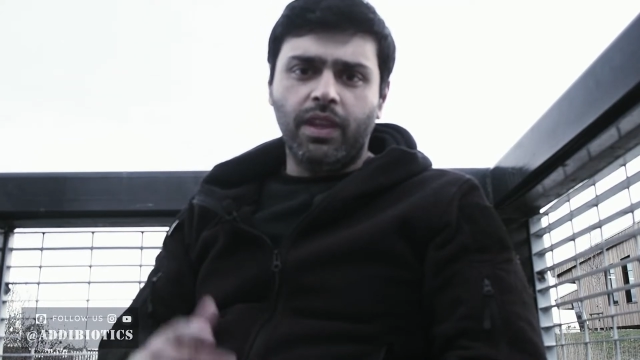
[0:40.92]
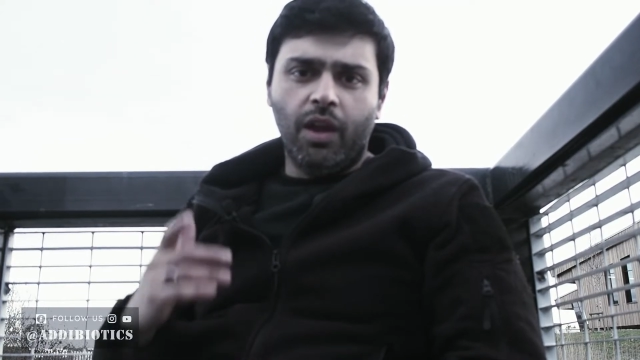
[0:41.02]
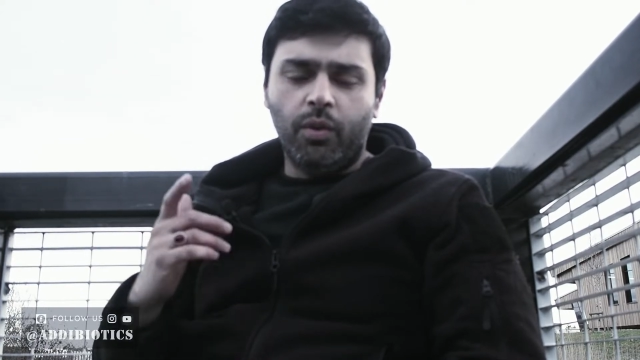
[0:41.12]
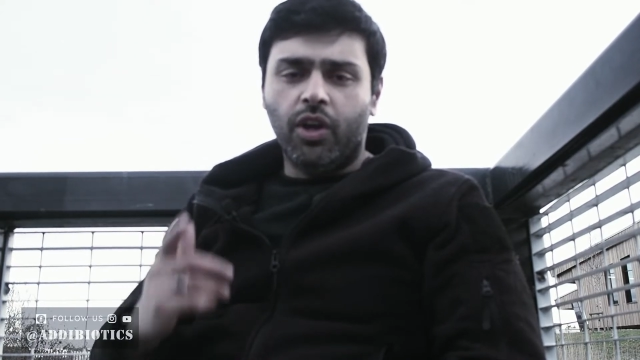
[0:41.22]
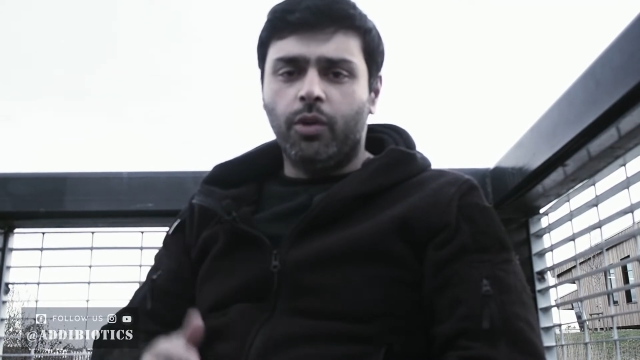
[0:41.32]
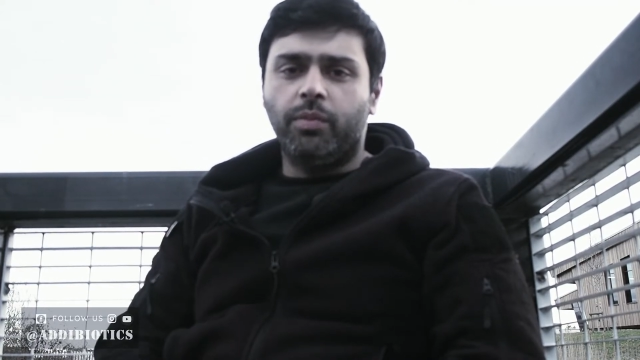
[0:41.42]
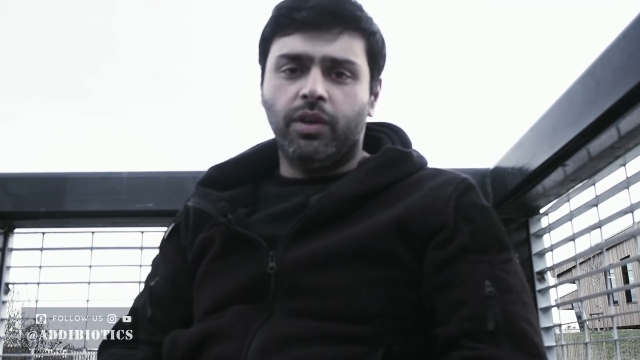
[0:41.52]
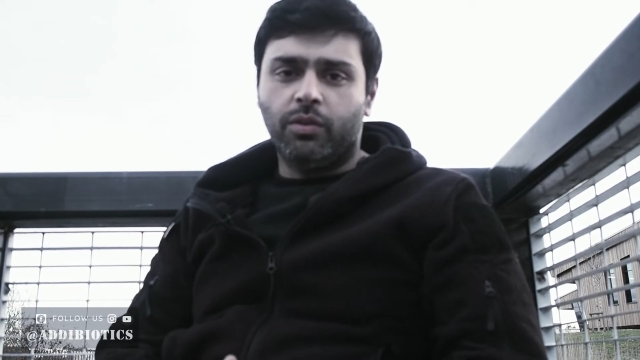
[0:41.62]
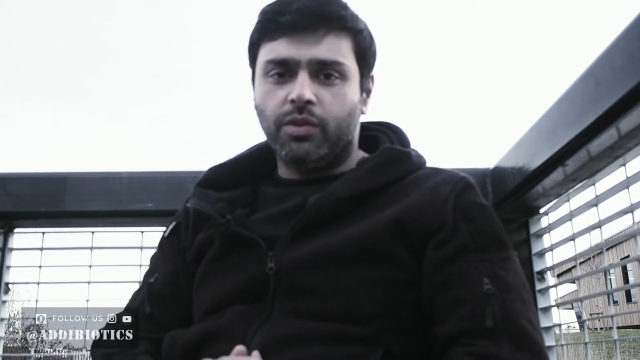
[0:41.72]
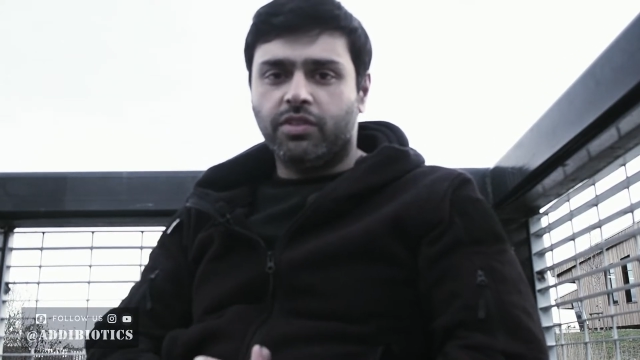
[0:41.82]
And we hope
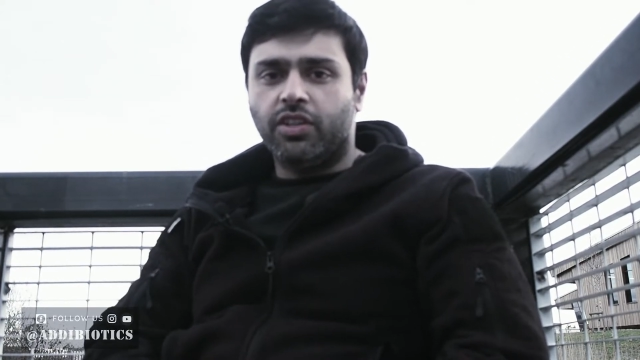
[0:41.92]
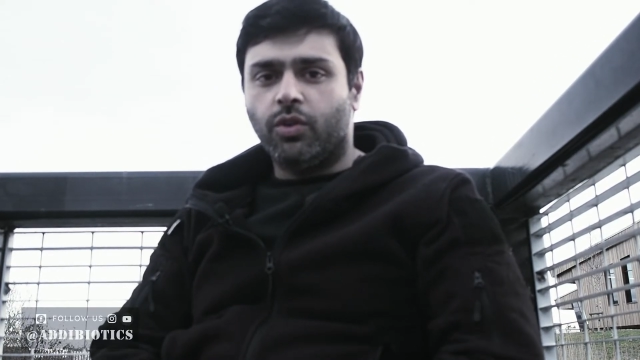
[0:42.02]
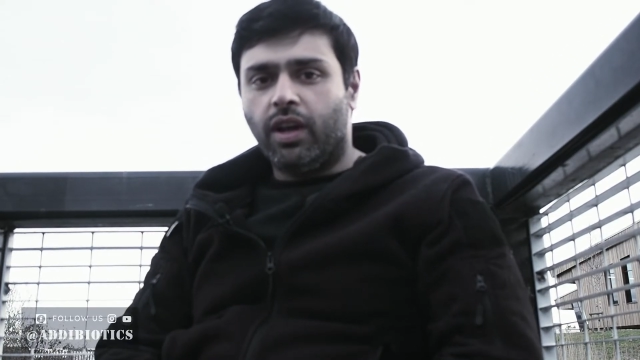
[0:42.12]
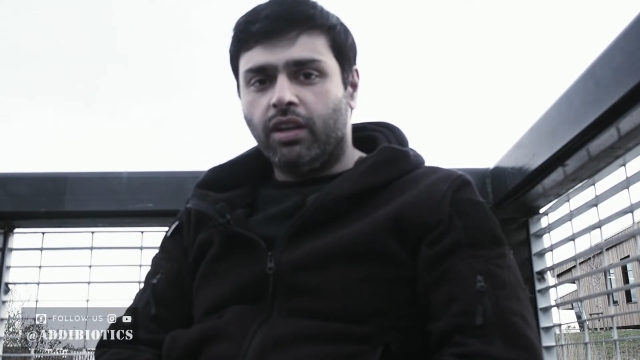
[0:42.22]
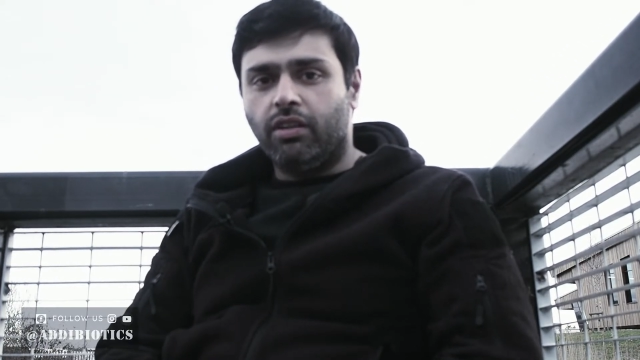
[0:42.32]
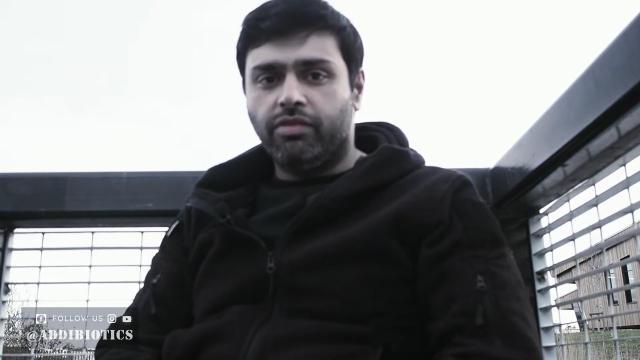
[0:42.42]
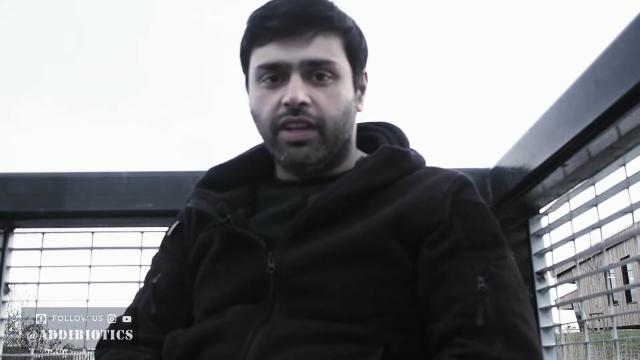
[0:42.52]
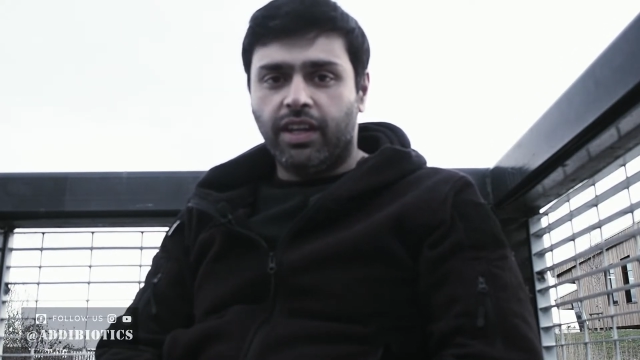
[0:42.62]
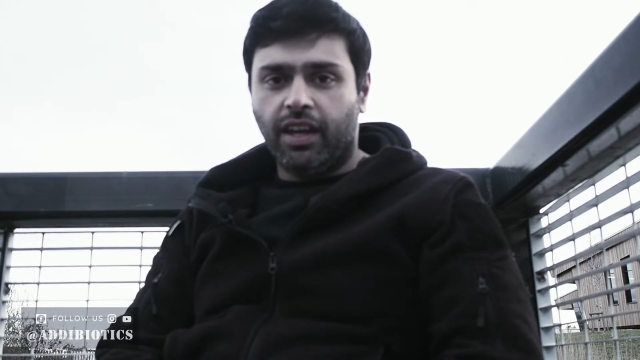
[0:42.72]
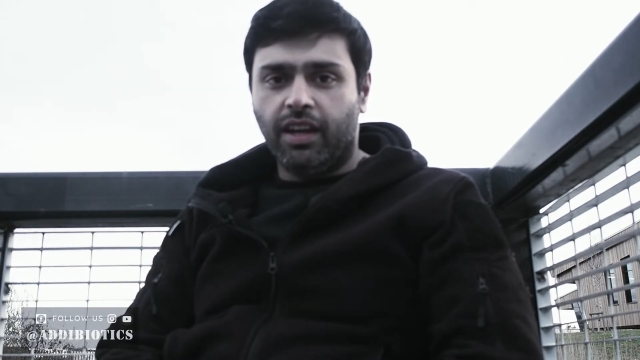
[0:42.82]
you, we send you our love
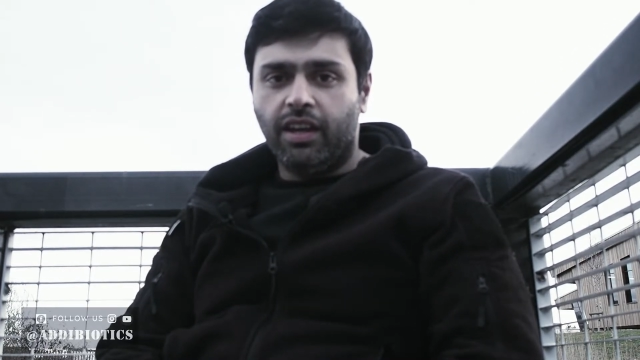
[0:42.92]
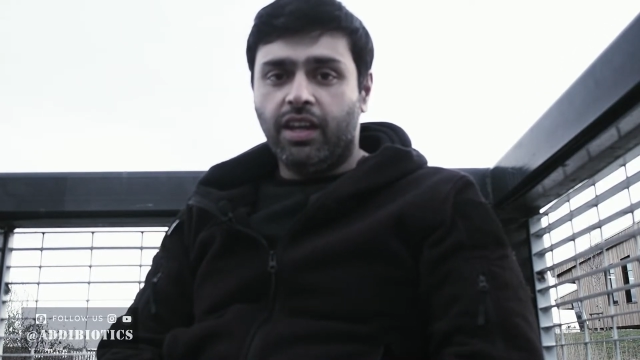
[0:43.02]
and care.